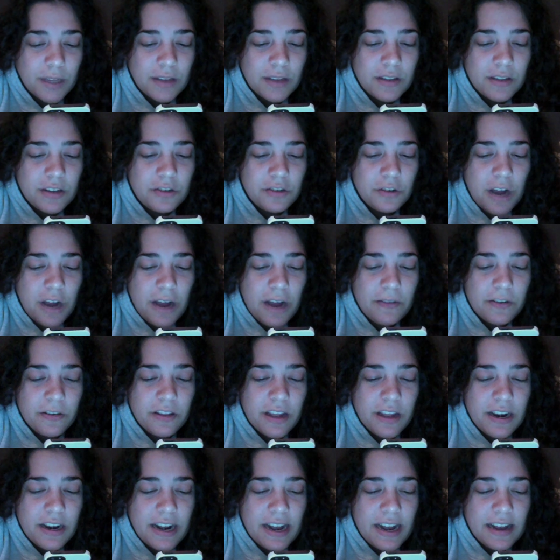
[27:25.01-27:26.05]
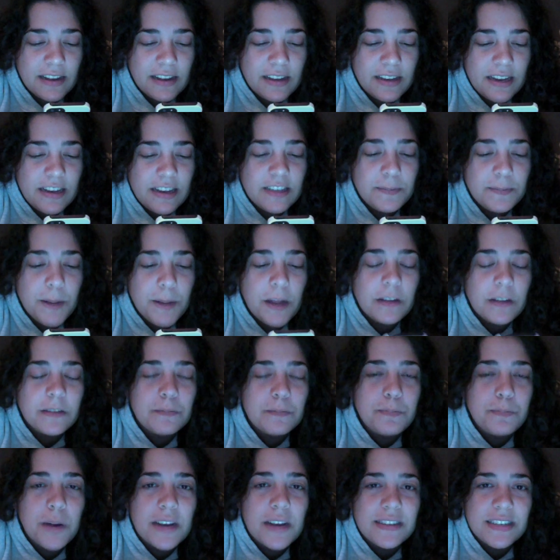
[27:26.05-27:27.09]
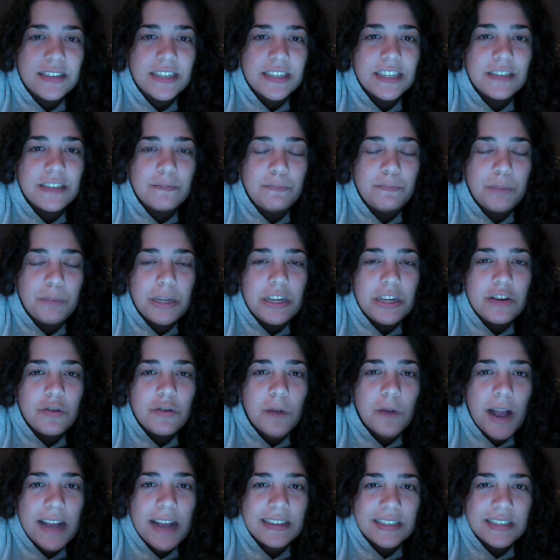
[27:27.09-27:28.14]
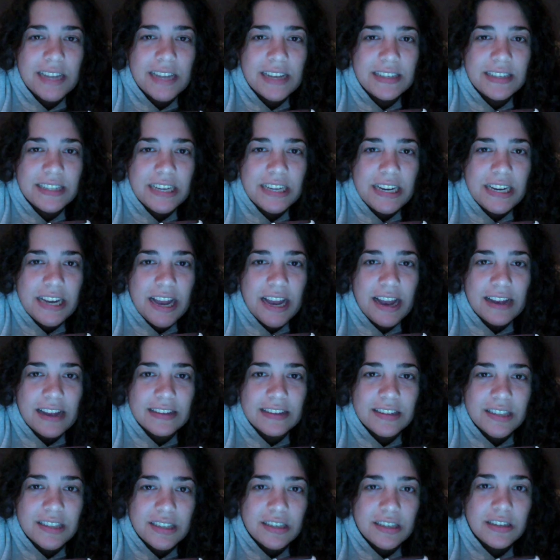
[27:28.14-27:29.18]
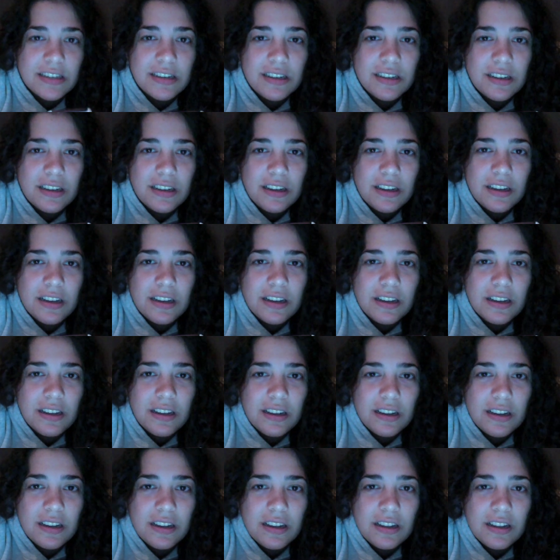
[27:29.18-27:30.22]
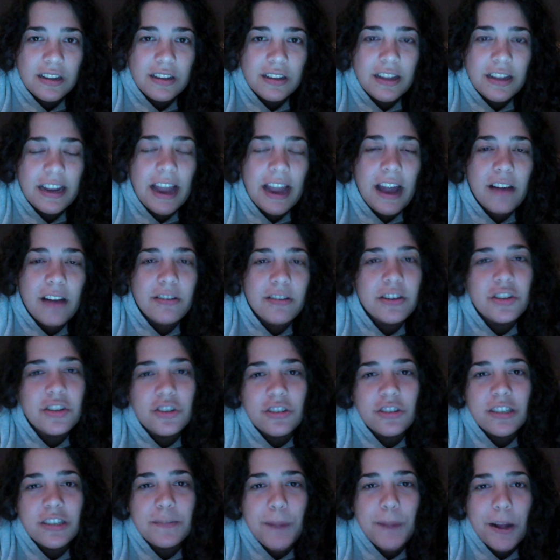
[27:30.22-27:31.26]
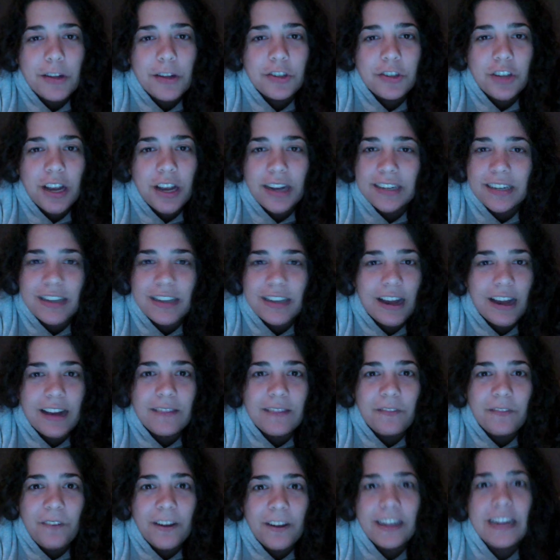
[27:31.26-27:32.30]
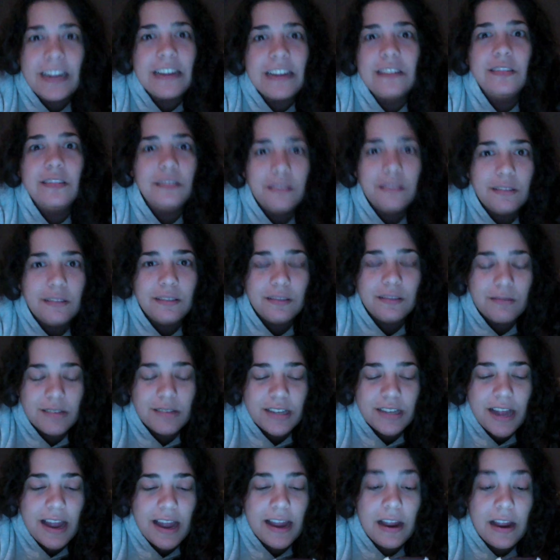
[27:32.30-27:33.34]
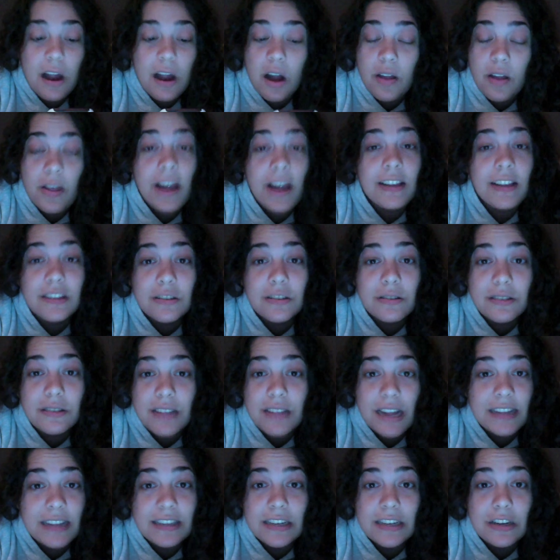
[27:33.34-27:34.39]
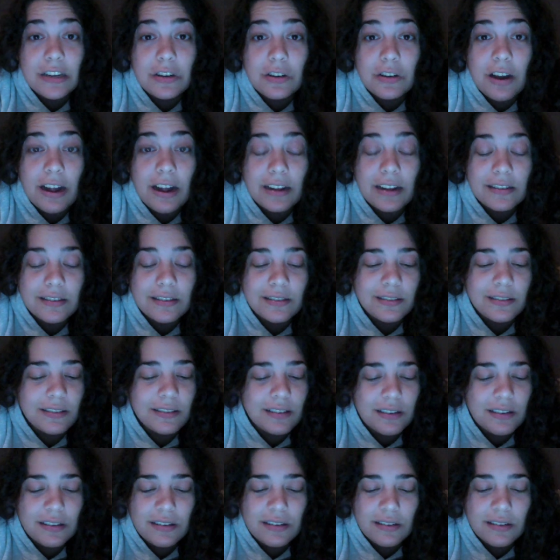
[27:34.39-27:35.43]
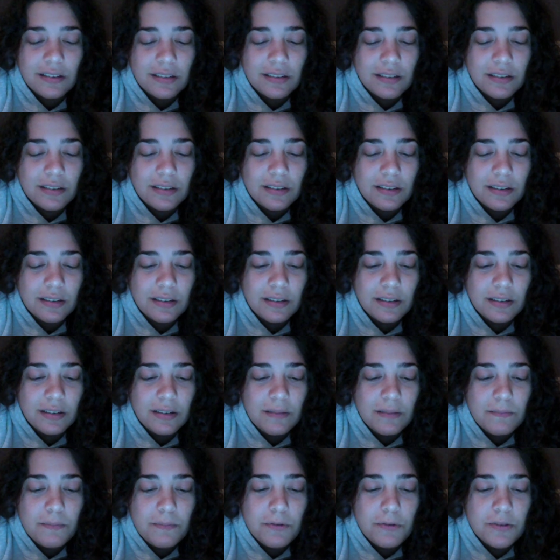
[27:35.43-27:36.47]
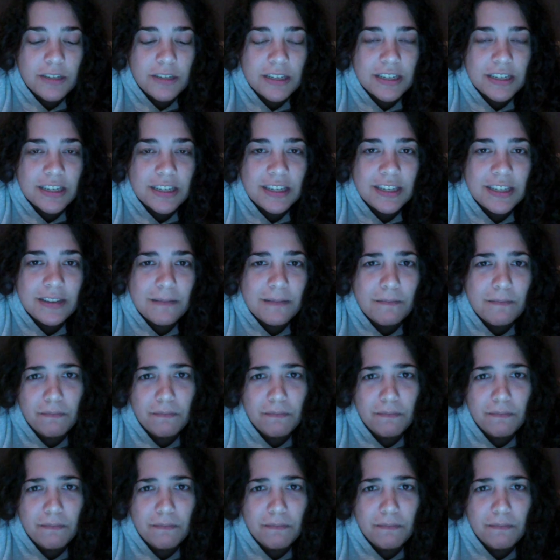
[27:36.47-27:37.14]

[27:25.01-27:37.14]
The driver then, he spells buses B-U-S-S-E-S. Like, how did your spell check not fucking say, that's incorrect. Booses.